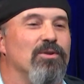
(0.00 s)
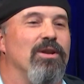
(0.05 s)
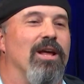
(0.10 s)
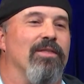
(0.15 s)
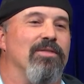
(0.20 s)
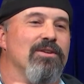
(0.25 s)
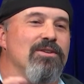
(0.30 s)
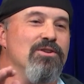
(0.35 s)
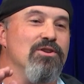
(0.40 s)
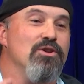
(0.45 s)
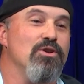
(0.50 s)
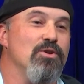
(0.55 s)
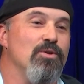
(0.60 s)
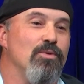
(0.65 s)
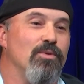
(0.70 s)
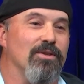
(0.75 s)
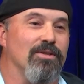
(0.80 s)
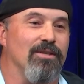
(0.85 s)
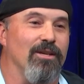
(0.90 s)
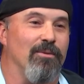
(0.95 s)
nothing
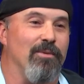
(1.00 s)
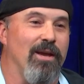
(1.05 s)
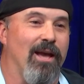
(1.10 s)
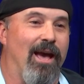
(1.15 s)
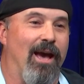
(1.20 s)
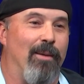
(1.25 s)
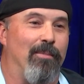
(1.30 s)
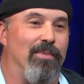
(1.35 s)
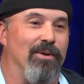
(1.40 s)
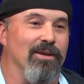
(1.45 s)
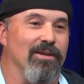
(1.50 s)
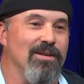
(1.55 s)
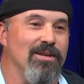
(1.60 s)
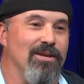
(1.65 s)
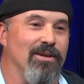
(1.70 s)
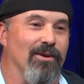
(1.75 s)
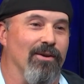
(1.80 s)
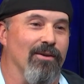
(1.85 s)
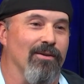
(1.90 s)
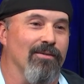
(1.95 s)
nude is going to be happening
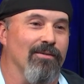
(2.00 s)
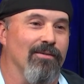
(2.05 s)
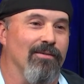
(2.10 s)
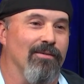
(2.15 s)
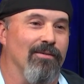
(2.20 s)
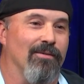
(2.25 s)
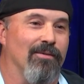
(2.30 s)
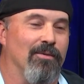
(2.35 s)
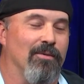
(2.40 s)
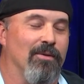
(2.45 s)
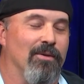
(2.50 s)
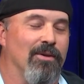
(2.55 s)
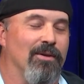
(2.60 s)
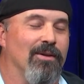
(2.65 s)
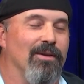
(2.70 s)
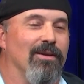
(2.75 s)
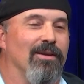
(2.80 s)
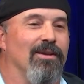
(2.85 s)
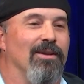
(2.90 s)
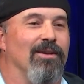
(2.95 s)
here.
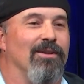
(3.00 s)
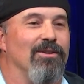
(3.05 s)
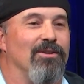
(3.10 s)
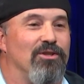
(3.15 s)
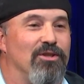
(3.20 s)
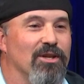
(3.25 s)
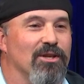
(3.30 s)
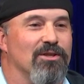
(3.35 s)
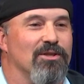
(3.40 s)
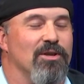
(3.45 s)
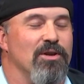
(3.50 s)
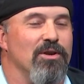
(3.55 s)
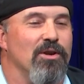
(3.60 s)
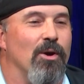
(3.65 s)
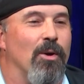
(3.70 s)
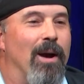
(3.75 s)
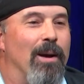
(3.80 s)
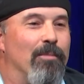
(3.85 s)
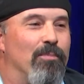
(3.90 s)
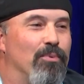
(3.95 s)
Just so you
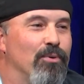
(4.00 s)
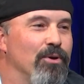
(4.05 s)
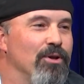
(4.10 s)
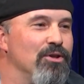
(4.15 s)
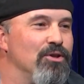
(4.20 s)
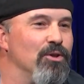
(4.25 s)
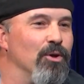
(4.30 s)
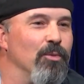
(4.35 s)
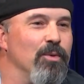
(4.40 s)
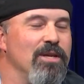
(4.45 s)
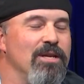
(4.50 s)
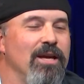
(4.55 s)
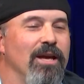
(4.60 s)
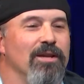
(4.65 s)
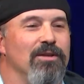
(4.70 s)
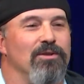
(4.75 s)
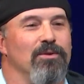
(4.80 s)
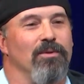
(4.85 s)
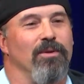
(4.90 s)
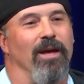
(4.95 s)
know, I'm pretty sure we
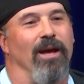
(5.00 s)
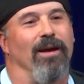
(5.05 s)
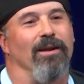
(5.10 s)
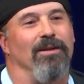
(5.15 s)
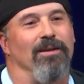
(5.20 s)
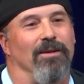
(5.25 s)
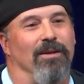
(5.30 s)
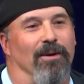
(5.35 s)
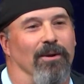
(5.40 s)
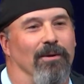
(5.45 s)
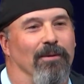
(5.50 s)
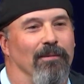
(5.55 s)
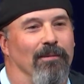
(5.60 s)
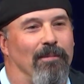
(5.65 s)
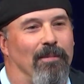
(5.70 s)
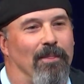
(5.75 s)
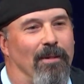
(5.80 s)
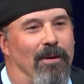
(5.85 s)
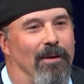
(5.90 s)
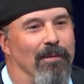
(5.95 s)
can't do that here
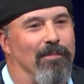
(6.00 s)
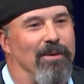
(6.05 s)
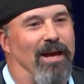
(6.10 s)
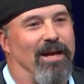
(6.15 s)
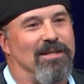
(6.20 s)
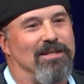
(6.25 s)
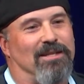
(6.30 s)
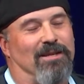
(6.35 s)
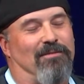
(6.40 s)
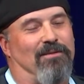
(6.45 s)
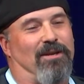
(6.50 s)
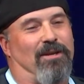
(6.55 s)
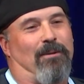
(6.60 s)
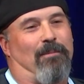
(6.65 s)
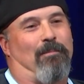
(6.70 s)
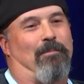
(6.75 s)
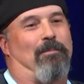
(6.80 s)
on PAC TV.